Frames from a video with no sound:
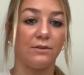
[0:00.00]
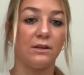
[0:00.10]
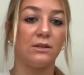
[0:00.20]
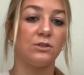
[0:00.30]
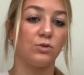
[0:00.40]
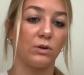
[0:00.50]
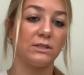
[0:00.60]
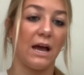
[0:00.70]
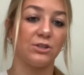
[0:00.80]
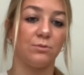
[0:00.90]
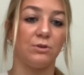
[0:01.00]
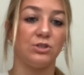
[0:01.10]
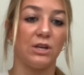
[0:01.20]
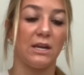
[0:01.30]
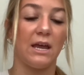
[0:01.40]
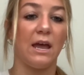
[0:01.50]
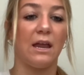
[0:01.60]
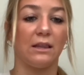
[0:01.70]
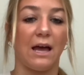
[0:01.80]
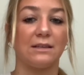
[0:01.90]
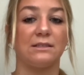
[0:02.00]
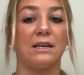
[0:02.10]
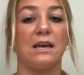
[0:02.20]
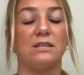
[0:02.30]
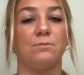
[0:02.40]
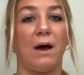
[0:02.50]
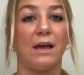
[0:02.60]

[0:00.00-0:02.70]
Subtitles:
source attribution, and lastly is bias by